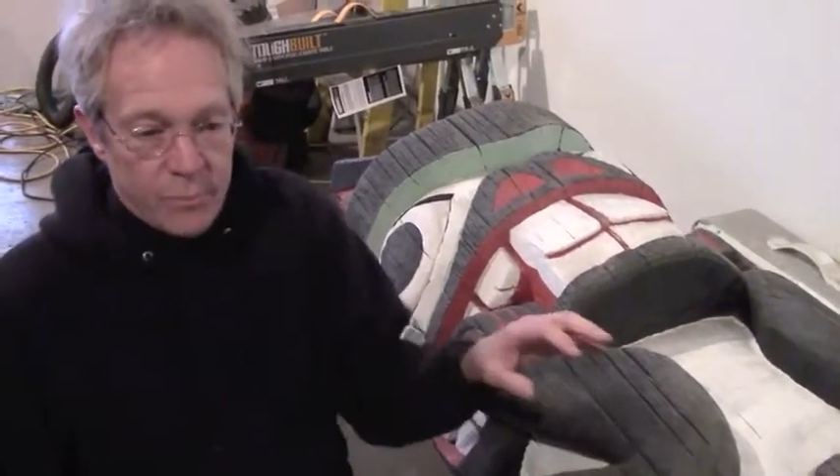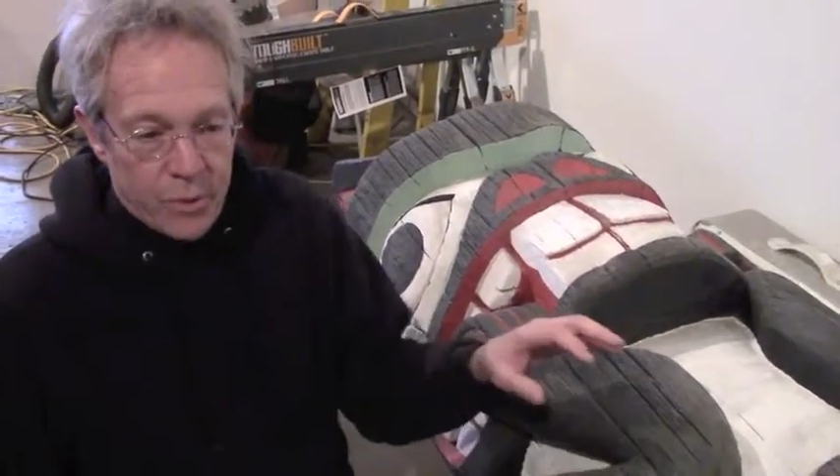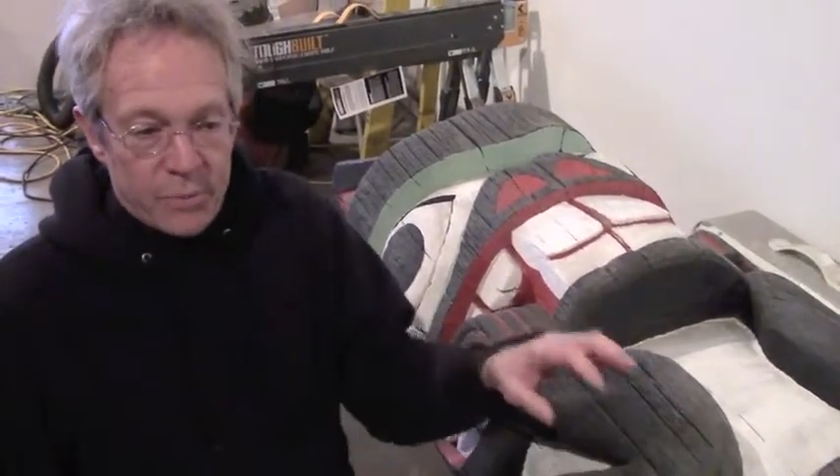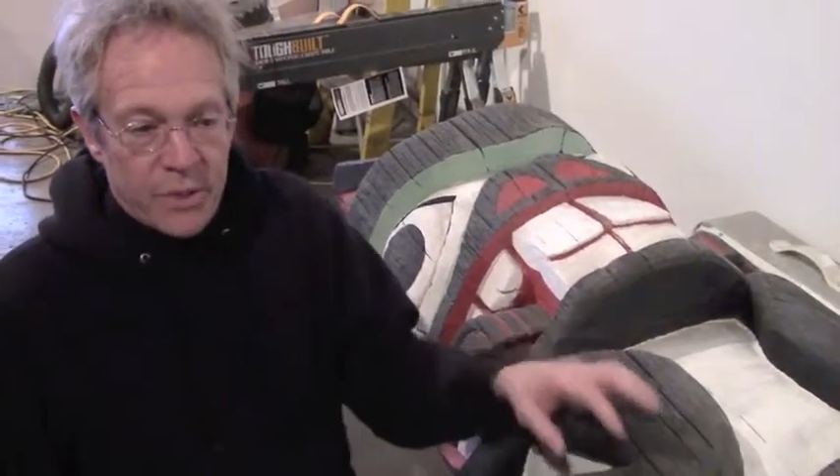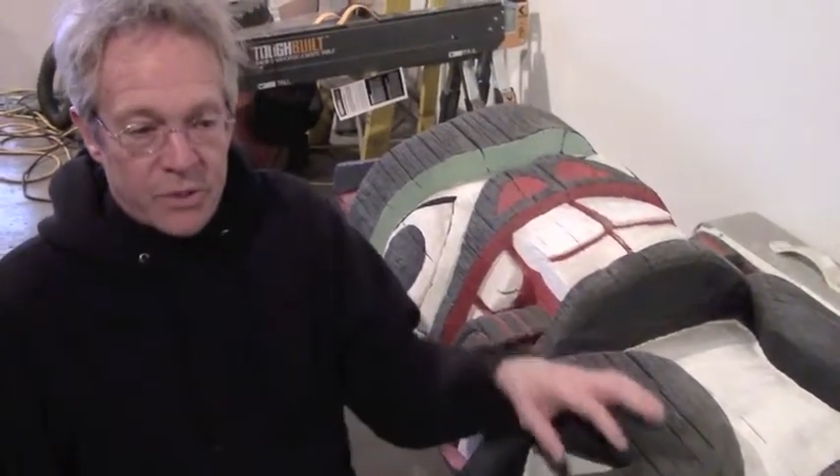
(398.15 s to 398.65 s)

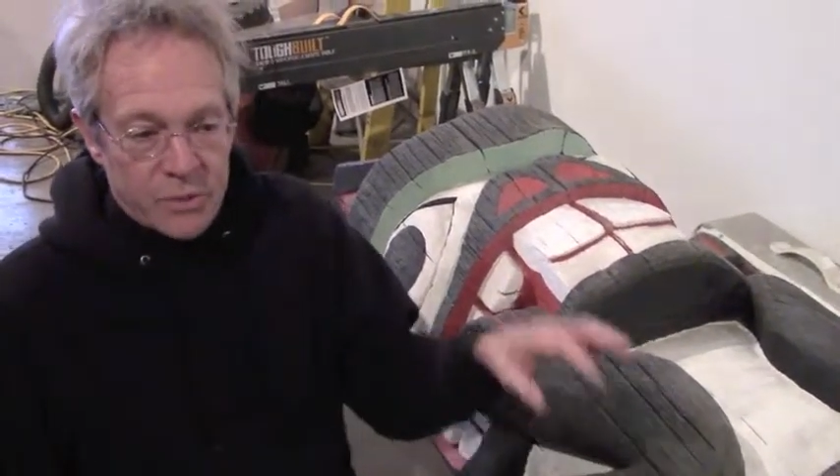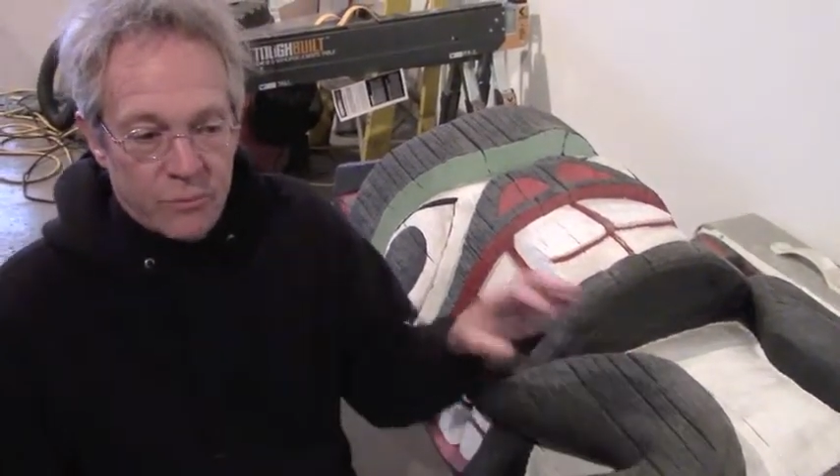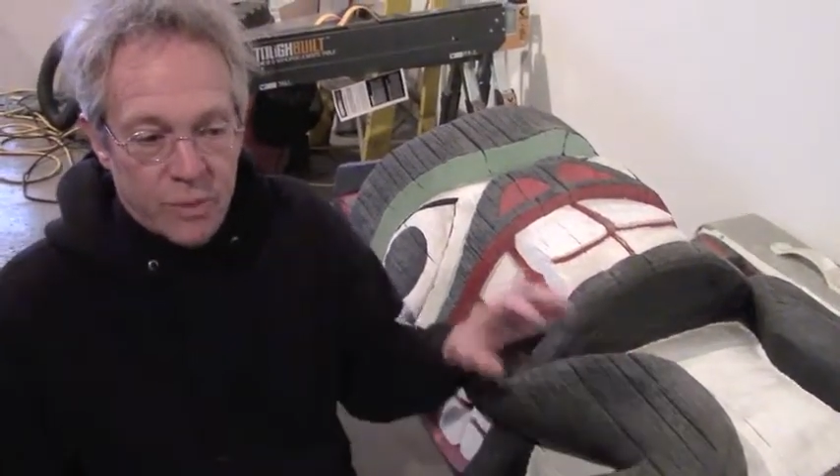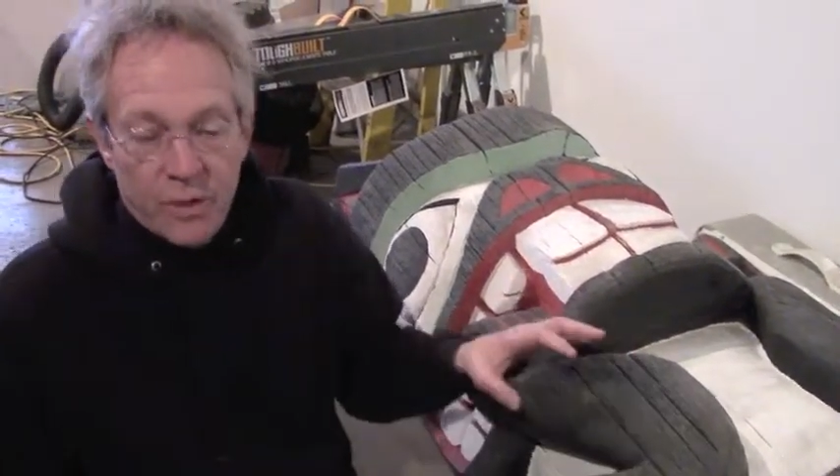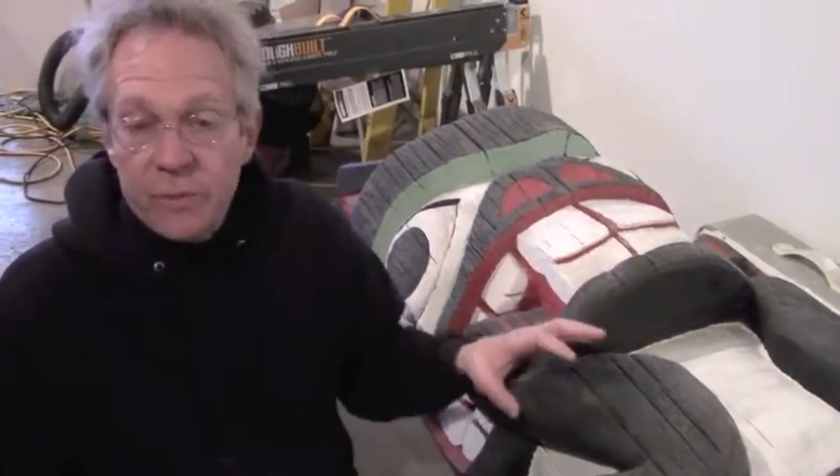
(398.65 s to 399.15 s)
pretty much
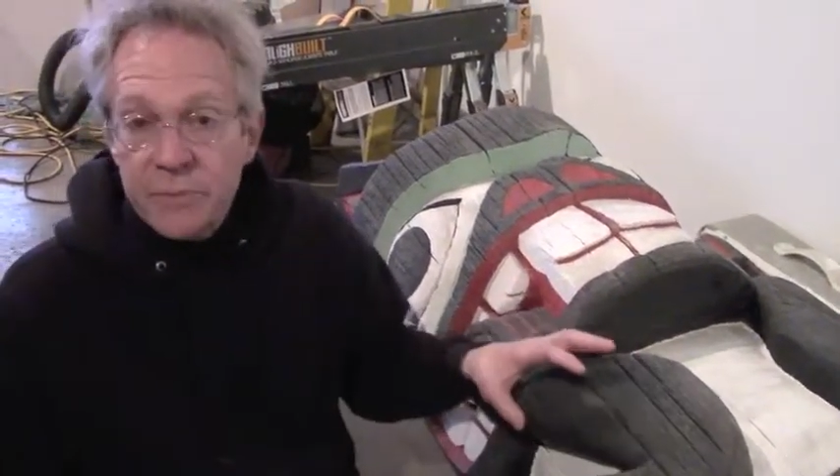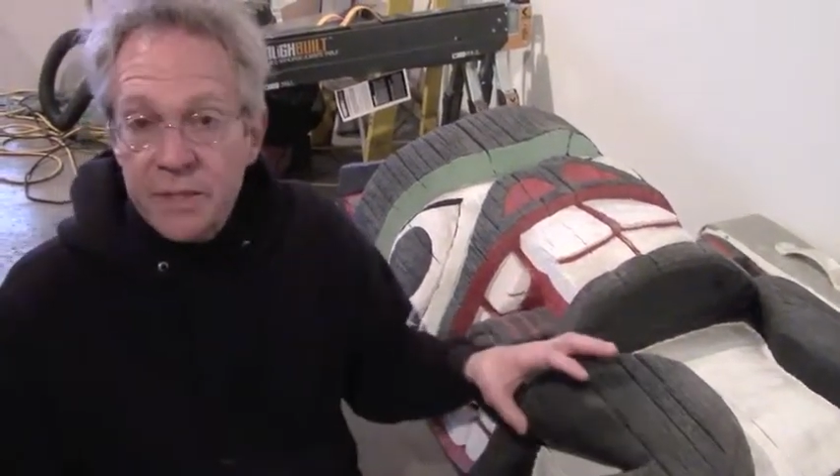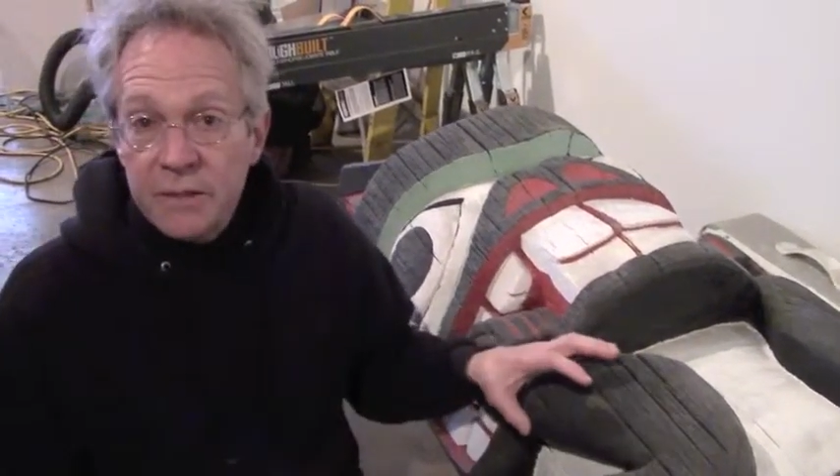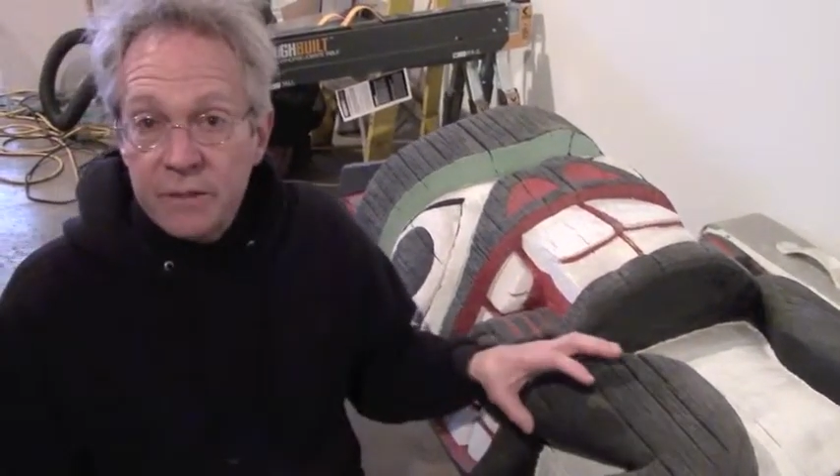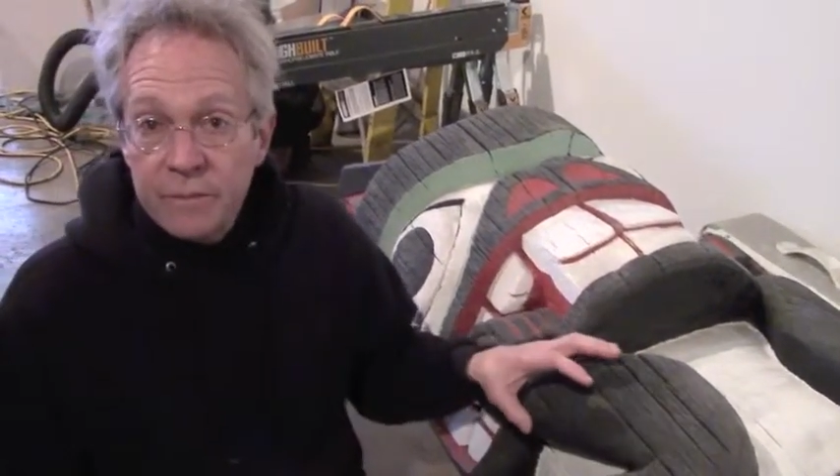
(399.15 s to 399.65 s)

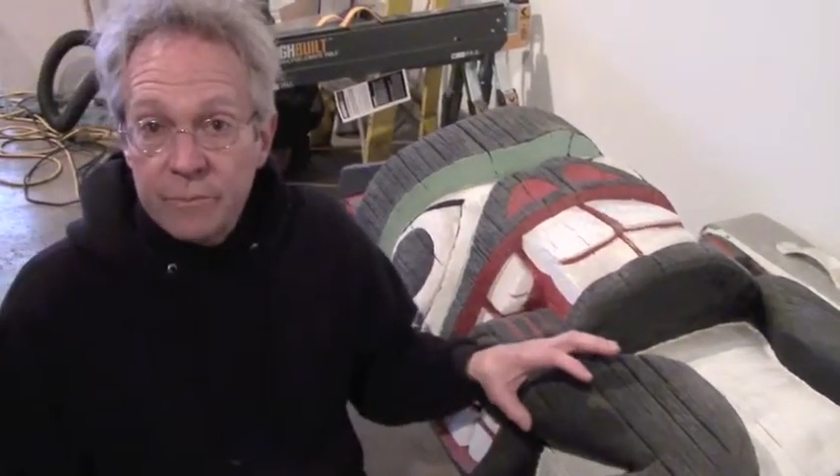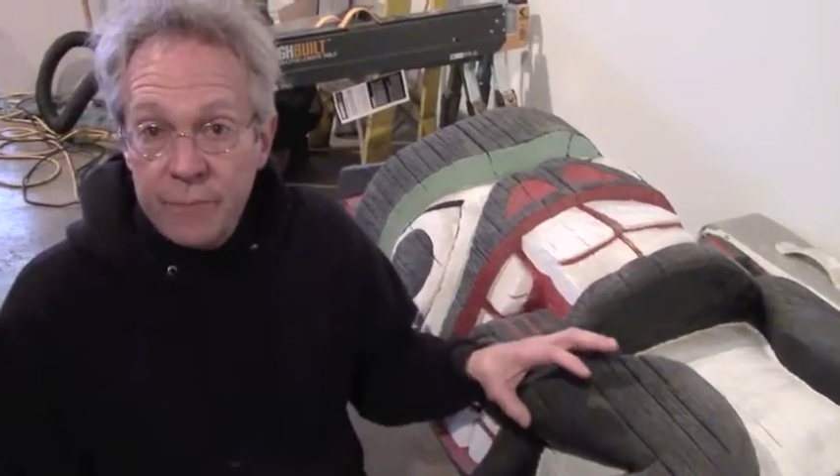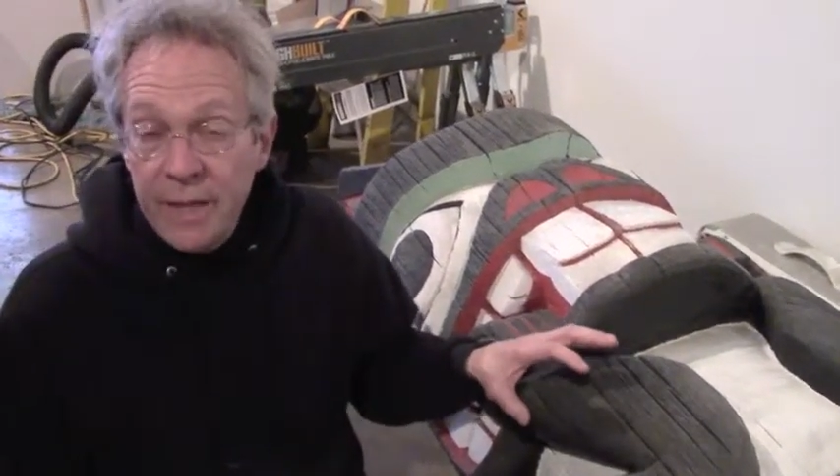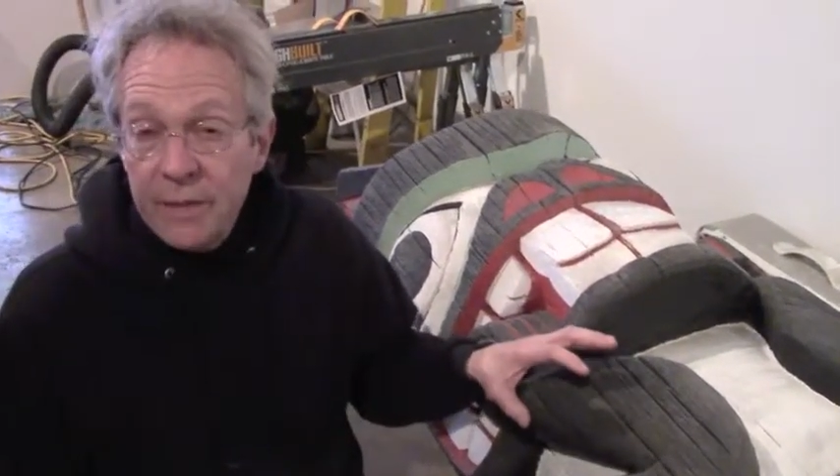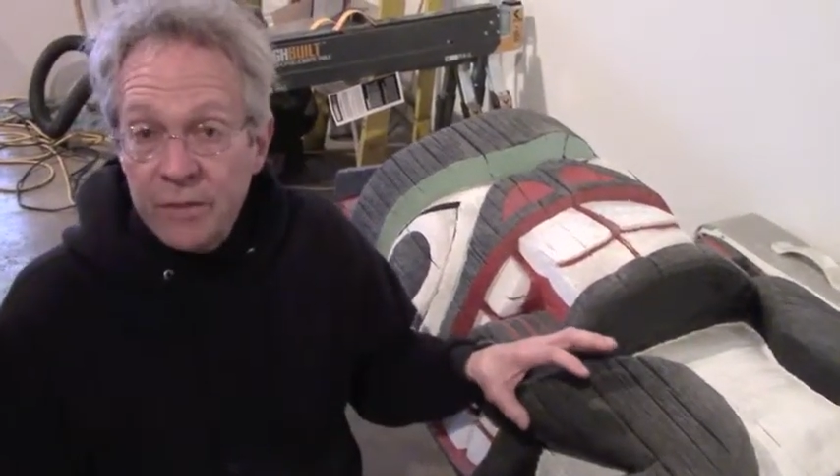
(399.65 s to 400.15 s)
100%
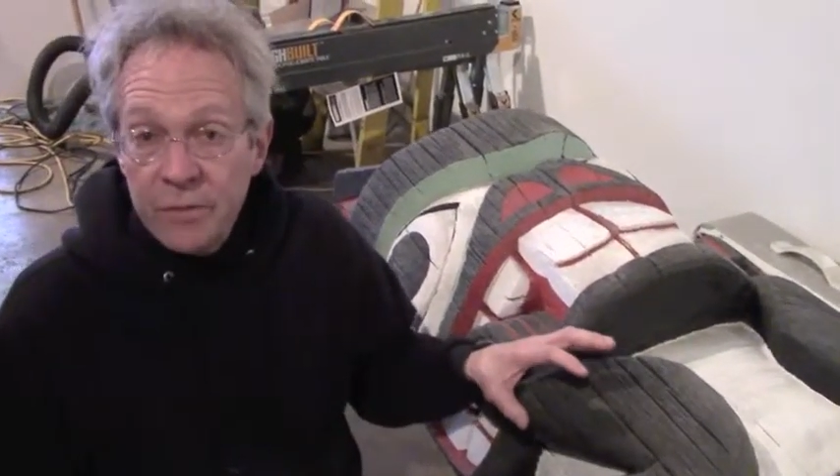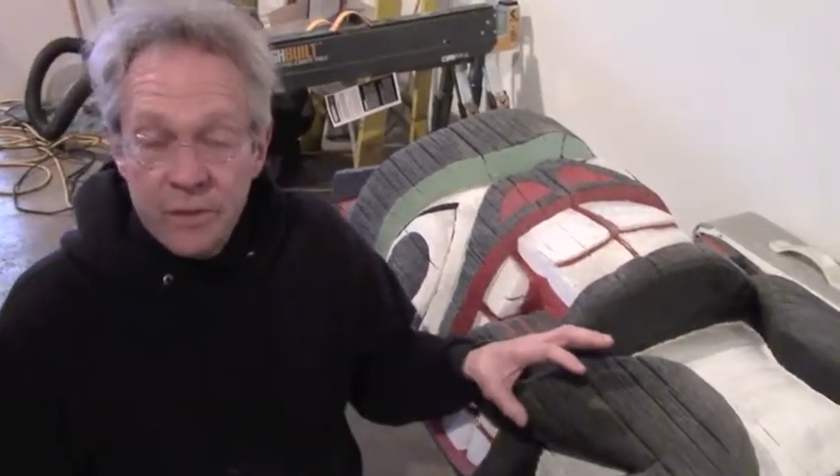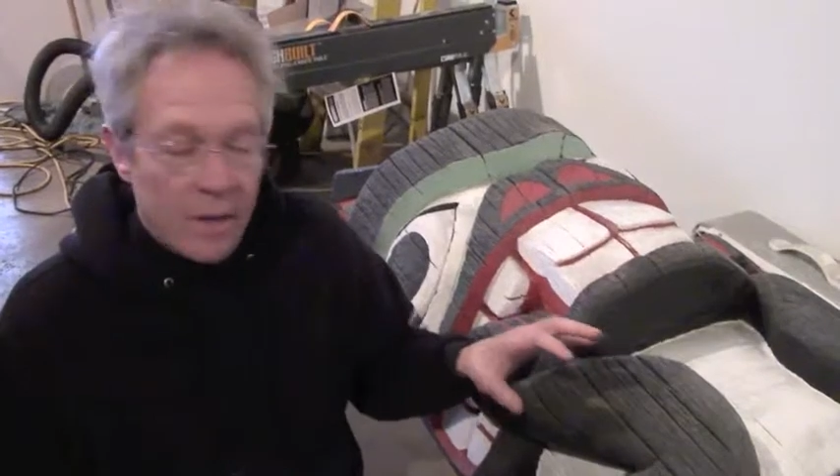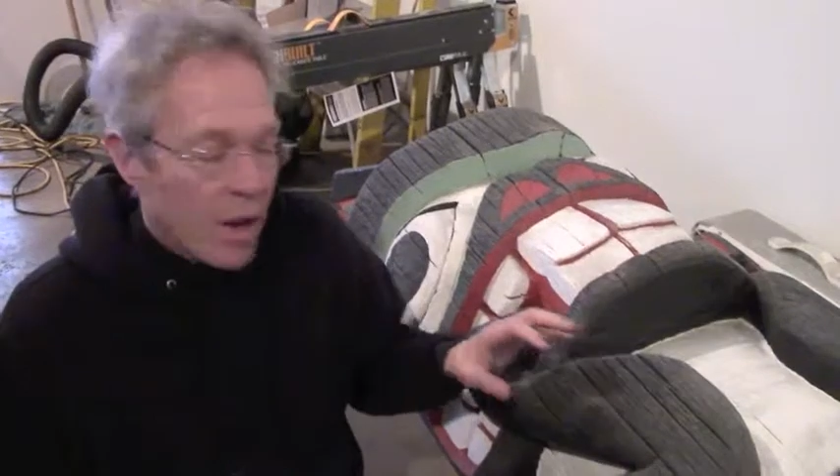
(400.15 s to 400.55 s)
paint covered.